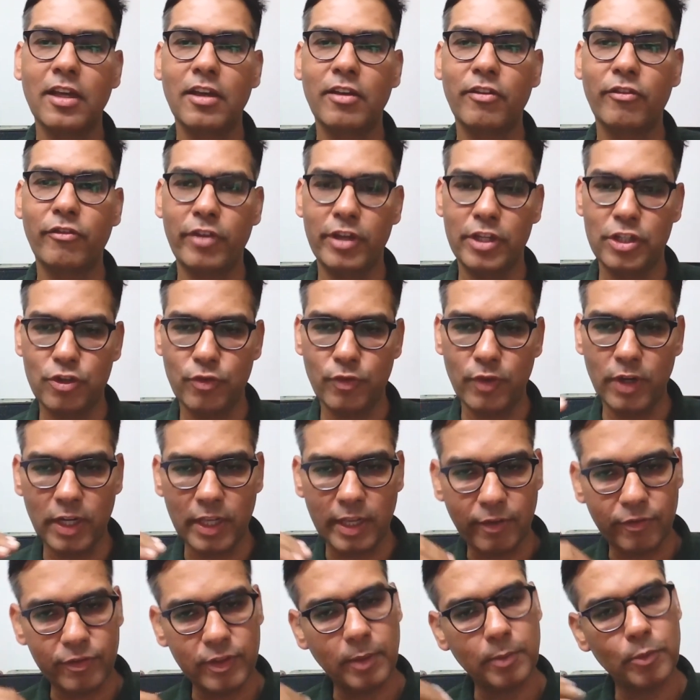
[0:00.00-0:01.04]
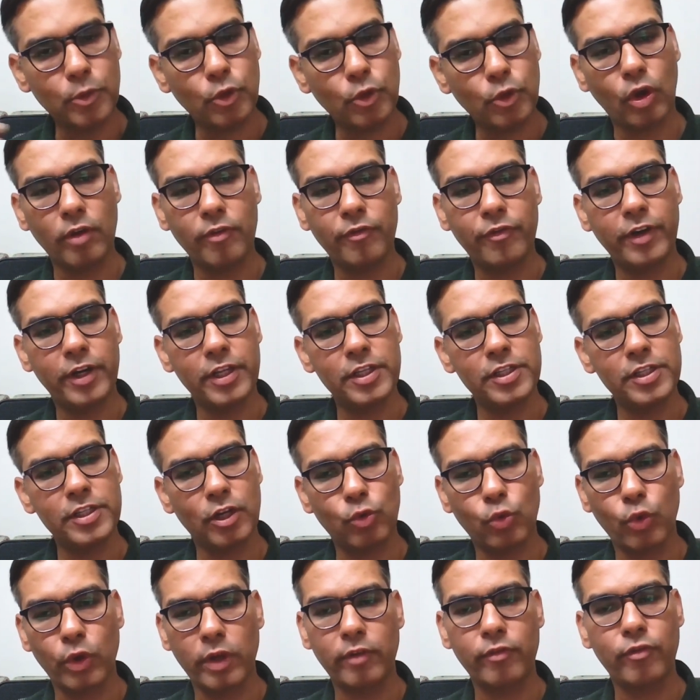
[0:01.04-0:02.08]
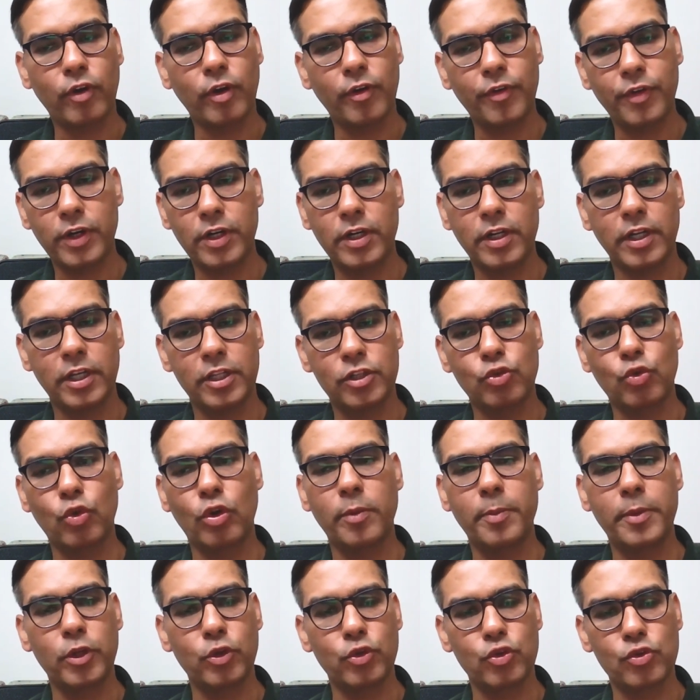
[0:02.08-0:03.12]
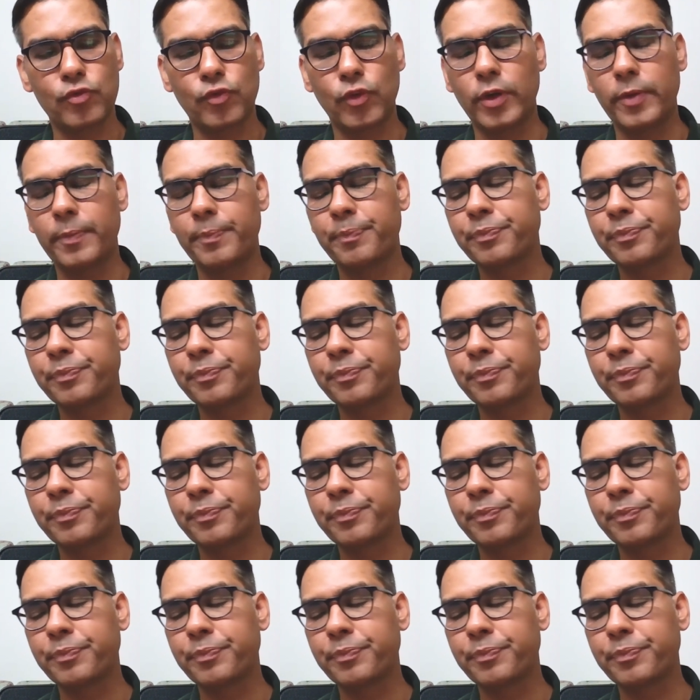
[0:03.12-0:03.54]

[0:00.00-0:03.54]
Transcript: which will give them the confidence that going forward it's going to be useful.